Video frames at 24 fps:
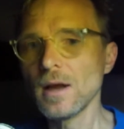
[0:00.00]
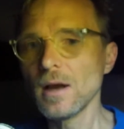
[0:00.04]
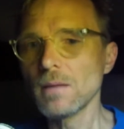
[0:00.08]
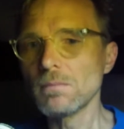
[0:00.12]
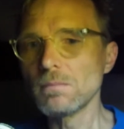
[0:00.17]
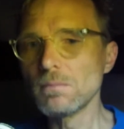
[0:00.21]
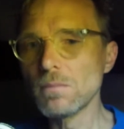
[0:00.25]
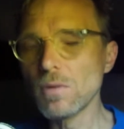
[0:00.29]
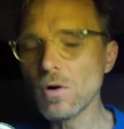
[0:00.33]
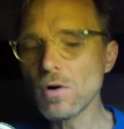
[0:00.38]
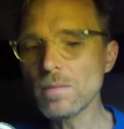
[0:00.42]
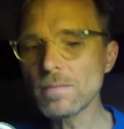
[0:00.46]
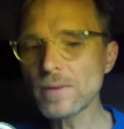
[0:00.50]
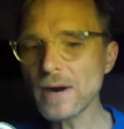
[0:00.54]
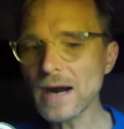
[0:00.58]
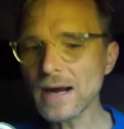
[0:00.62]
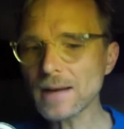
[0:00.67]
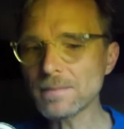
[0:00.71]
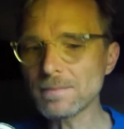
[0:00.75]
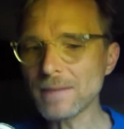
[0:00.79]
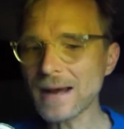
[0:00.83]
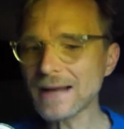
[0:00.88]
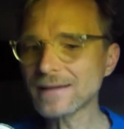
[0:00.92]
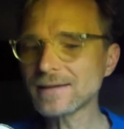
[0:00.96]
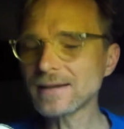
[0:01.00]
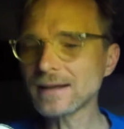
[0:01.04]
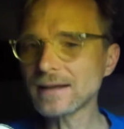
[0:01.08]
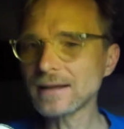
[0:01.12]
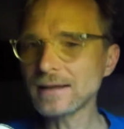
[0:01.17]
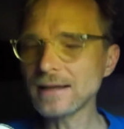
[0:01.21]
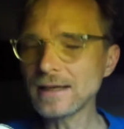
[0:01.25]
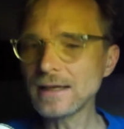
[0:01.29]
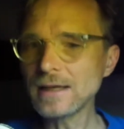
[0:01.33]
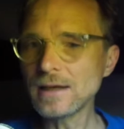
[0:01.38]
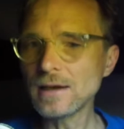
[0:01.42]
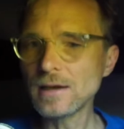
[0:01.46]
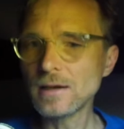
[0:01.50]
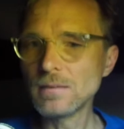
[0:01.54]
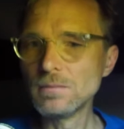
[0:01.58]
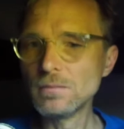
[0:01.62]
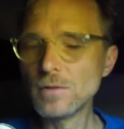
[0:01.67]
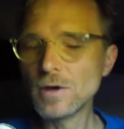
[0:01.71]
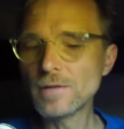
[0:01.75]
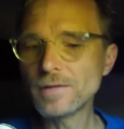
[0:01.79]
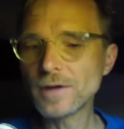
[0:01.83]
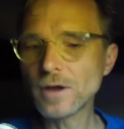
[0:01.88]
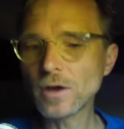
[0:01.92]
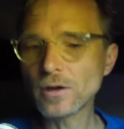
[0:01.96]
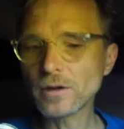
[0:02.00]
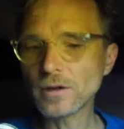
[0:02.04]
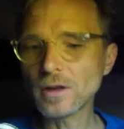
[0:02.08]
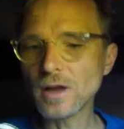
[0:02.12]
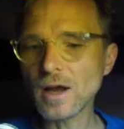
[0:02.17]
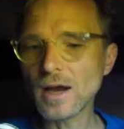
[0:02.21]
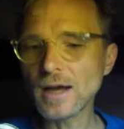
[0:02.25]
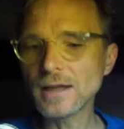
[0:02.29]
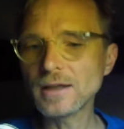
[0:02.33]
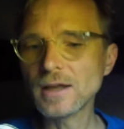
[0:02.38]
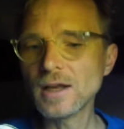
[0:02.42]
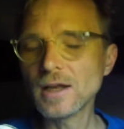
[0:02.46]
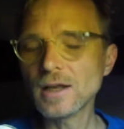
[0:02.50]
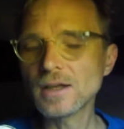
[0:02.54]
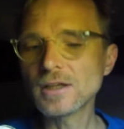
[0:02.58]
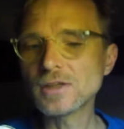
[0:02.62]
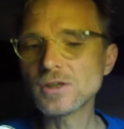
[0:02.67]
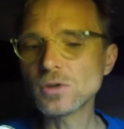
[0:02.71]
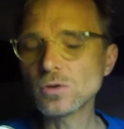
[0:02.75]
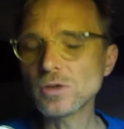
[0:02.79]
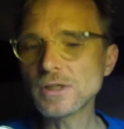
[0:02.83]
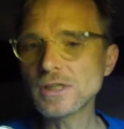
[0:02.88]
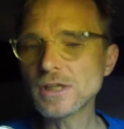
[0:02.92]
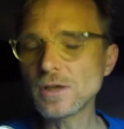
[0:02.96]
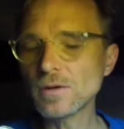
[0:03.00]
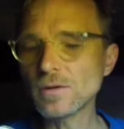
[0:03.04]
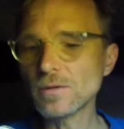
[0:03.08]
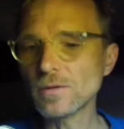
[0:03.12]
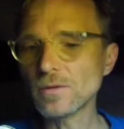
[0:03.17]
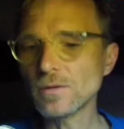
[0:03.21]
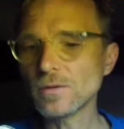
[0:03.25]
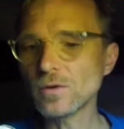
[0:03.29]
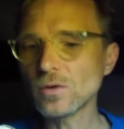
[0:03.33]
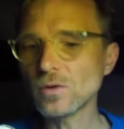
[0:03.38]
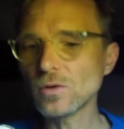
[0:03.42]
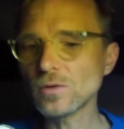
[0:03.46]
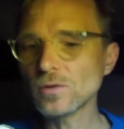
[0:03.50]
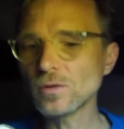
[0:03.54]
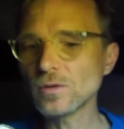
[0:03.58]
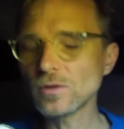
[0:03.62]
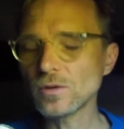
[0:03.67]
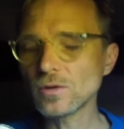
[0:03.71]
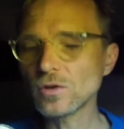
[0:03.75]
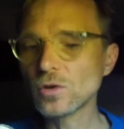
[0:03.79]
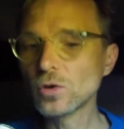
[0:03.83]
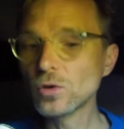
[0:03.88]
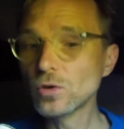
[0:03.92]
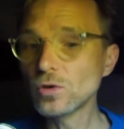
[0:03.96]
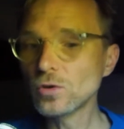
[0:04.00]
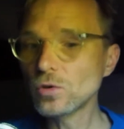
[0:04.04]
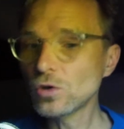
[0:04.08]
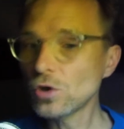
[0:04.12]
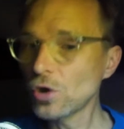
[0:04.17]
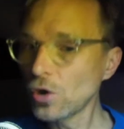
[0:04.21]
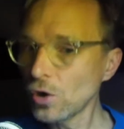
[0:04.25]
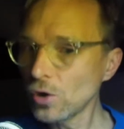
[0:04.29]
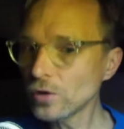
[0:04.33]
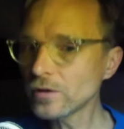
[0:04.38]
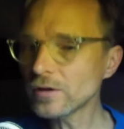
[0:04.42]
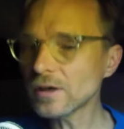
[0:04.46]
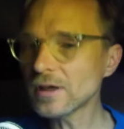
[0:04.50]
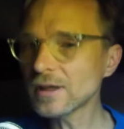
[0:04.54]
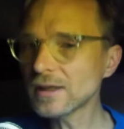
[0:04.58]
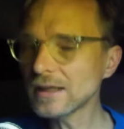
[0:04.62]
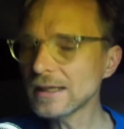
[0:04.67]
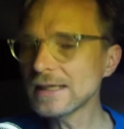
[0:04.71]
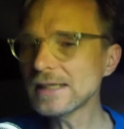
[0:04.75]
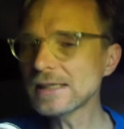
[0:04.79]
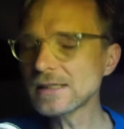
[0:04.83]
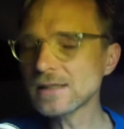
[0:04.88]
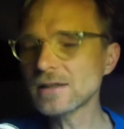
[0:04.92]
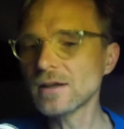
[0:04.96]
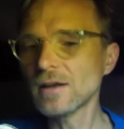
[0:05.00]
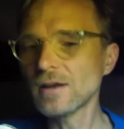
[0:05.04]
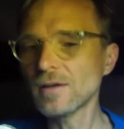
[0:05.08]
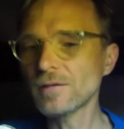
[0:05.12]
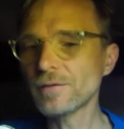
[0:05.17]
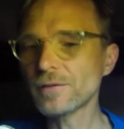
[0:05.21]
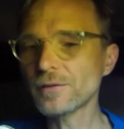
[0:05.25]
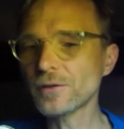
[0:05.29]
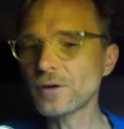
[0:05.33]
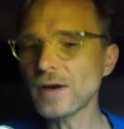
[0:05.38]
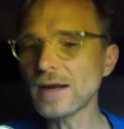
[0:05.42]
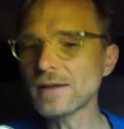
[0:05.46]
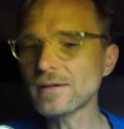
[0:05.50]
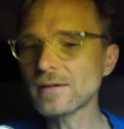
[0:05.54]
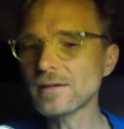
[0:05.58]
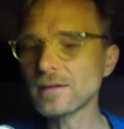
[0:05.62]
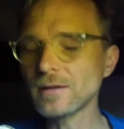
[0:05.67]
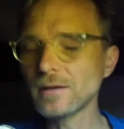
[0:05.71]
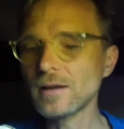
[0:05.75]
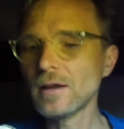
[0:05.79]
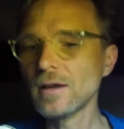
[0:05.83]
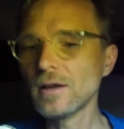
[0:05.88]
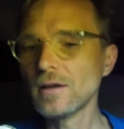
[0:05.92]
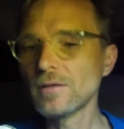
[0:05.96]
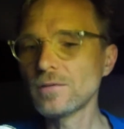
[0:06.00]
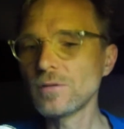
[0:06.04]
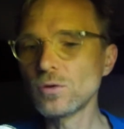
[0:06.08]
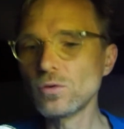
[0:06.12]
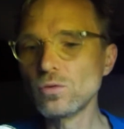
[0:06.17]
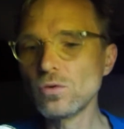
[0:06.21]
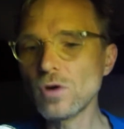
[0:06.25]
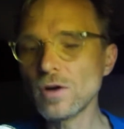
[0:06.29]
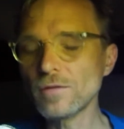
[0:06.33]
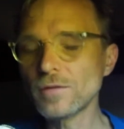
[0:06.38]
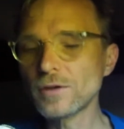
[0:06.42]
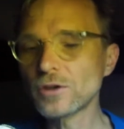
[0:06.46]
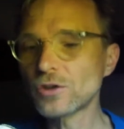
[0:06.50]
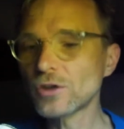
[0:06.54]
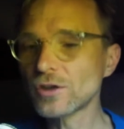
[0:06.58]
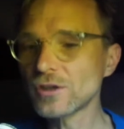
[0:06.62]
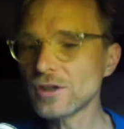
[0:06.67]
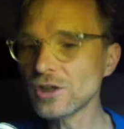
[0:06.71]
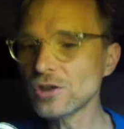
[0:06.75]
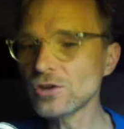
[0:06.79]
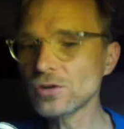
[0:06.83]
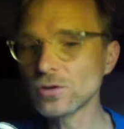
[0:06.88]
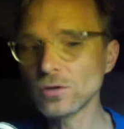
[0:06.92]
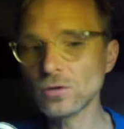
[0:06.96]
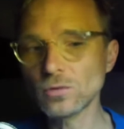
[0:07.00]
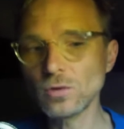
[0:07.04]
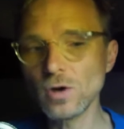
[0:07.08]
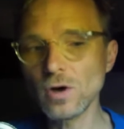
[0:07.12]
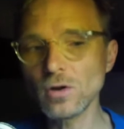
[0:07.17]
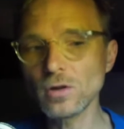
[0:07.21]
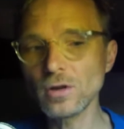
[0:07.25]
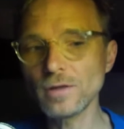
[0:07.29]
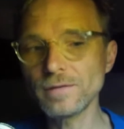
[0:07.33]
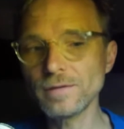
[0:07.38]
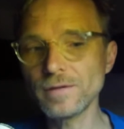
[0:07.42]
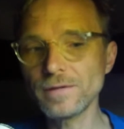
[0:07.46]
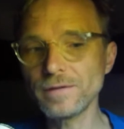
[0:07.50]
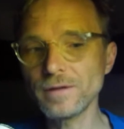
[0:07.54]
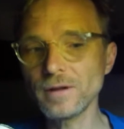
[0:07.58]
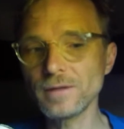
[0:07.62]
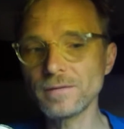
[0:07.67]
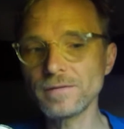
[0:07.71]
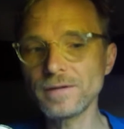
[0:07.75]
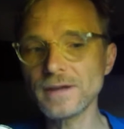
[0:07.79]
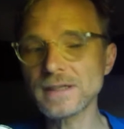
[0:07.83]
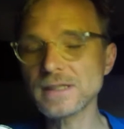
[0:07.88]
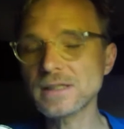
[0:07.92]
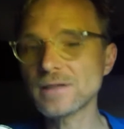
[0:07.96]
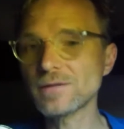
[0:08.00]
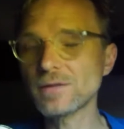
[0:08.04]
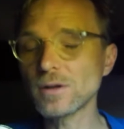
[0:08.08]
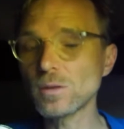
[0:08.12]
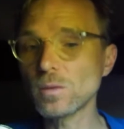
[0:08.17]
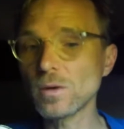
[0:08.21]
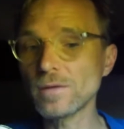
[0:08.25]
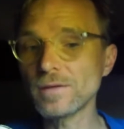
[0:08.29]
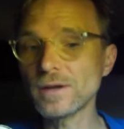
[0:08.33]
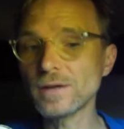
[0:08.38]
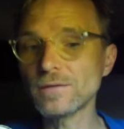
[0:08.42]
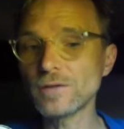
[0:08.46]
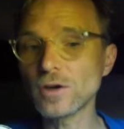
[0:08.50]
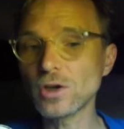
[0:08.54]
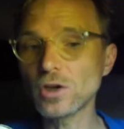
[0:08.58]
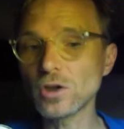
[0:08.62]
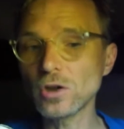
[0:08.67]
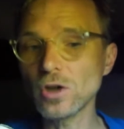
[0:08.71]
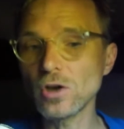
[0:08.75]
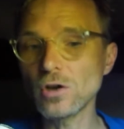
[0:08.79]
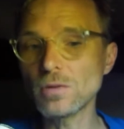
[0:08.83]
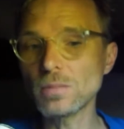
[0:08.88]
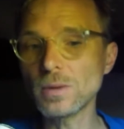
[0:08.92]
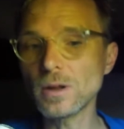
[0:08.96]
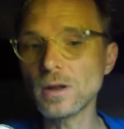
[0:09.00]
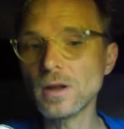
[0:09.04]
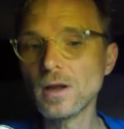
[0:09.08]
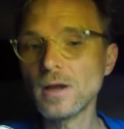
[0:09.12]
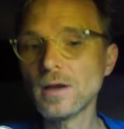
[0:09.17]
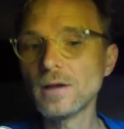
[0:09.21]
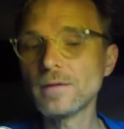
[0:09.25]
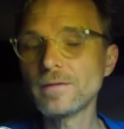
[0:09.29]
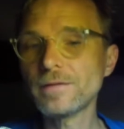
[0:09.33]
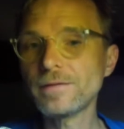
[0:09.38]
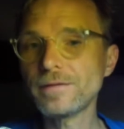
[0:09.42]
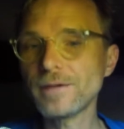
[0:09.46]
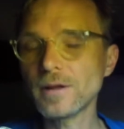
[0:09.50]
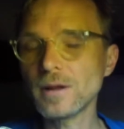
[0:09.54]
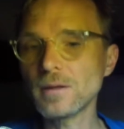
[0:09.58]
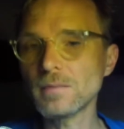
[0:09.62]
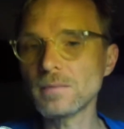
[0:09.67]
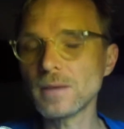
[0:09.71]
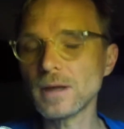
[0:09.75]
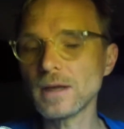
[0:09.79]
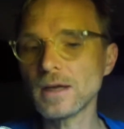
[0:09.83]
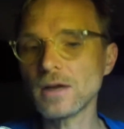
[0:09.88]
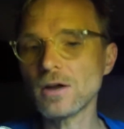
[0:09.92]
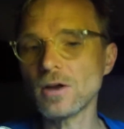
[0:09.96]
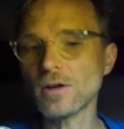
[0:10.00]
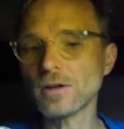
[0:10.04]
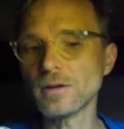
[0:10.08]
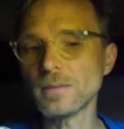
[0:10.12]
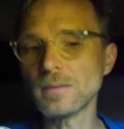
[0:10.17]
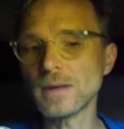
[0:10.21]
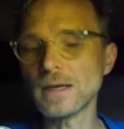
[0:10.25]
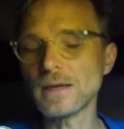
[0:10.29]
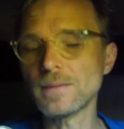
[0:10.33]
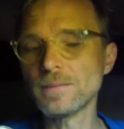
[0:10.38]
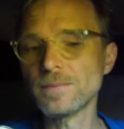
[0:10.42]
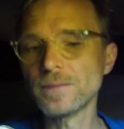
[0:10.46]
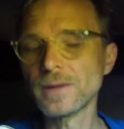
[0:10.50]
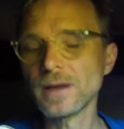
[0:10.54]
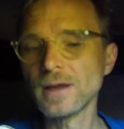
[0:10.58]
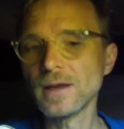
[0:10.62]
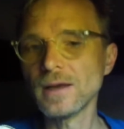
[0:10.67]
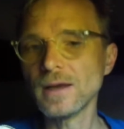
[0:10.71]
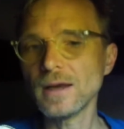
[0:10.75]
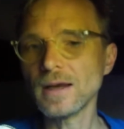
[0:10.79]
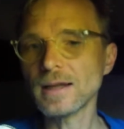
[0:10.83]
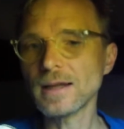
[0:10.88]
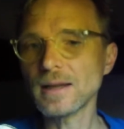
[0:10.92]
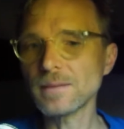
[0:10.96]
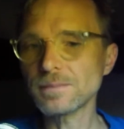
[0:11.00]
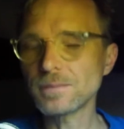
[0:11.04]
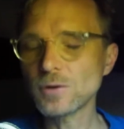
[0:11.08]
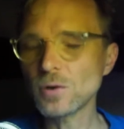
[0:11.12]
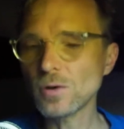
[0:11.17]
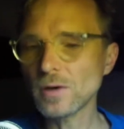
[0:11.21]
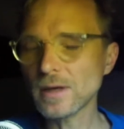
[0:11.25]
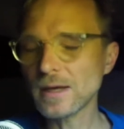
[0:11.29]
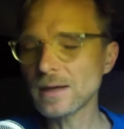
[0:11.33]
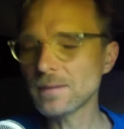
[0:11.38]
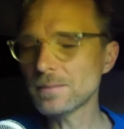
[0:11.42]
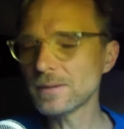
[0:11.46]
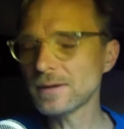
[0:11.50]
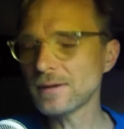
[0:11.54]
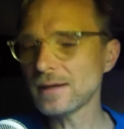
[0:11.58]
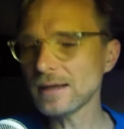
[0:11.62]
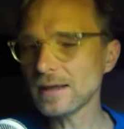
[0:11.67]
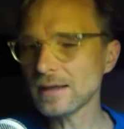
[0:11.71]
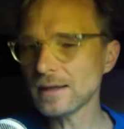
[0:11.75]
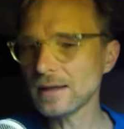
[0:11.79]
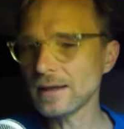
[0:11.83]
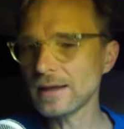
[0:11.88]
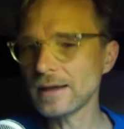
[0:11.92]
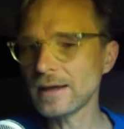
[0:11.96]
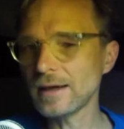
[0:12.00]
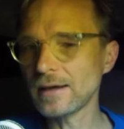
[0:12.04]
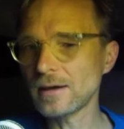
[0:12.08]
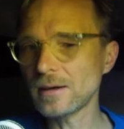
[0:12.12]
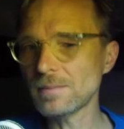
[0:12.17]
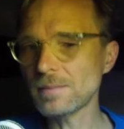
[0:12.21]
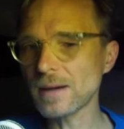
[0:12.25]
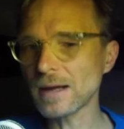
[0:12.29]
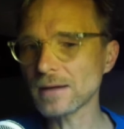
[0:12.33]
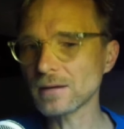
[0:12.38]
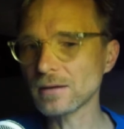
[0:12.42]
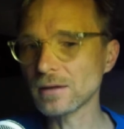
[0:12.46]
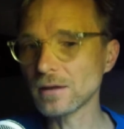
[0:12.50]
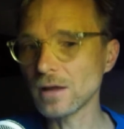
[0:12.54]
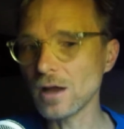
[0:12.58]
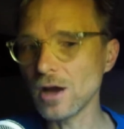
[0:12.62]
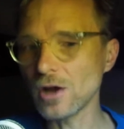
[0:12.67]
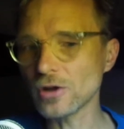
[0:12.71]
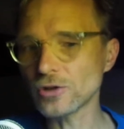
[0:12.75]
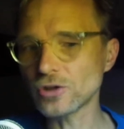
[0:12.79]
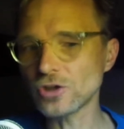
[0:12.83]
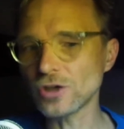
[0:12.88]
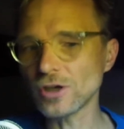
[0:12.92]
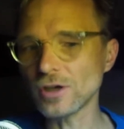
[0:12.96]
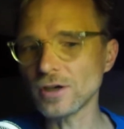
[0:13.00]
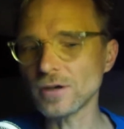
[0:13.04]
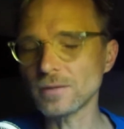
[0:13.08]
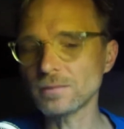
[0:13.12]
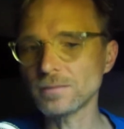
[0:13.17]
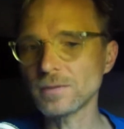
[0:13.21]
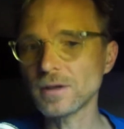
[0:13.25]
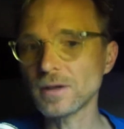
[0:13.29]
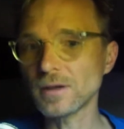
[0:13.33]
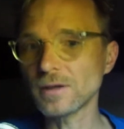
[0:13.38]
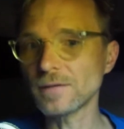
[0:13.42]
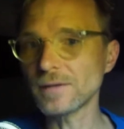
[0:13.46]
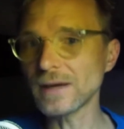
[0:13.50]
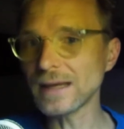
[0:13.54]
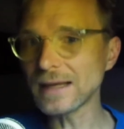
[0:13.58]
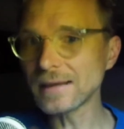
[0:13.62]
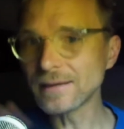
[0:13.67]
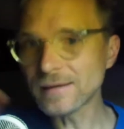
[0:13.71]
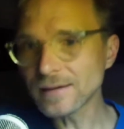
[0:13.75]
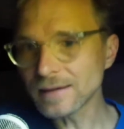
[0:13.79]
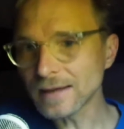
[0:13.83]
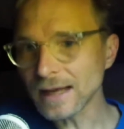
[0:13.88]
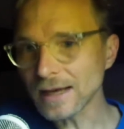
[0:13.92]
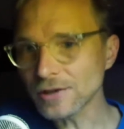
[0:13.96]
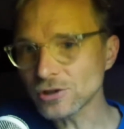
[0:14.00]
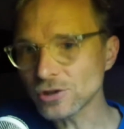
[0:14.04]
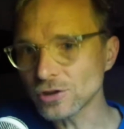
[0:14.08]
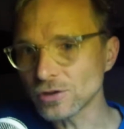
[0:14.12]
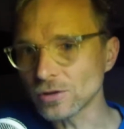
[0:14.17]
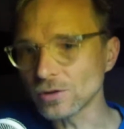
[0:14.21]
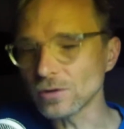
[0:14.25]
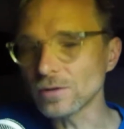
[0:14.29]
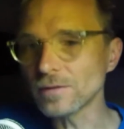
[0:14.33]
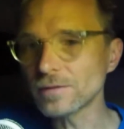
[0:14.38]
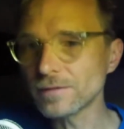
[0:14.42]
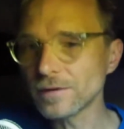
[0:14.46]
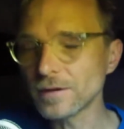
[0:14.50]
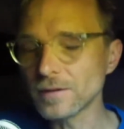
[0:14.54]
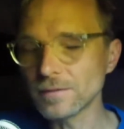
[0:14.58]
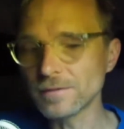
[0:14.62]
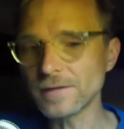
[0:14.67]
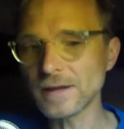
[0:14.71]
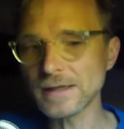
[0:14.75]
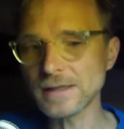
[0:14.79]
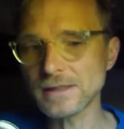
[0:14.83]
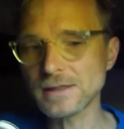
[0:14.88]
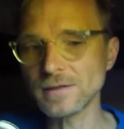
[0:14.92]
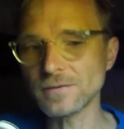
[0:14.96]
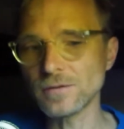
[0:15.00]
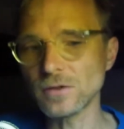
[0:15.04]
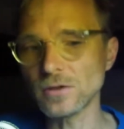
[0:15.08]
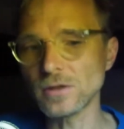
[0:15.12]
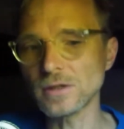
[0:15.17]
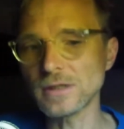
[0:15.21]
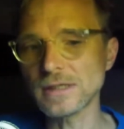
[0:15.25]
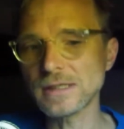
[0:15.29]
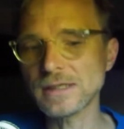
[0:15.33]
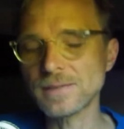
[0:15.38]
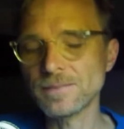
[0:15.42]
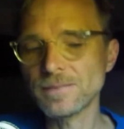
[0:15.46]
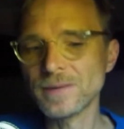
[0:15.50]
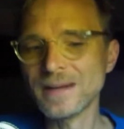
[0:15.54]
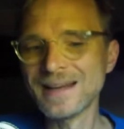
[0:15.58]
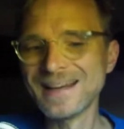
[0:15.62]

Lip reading: More pragmatically, moving online has also could at least threaten the traditional role of the film festival within the global film economy. And I'm talking in particular here about larger kind of international film festivals.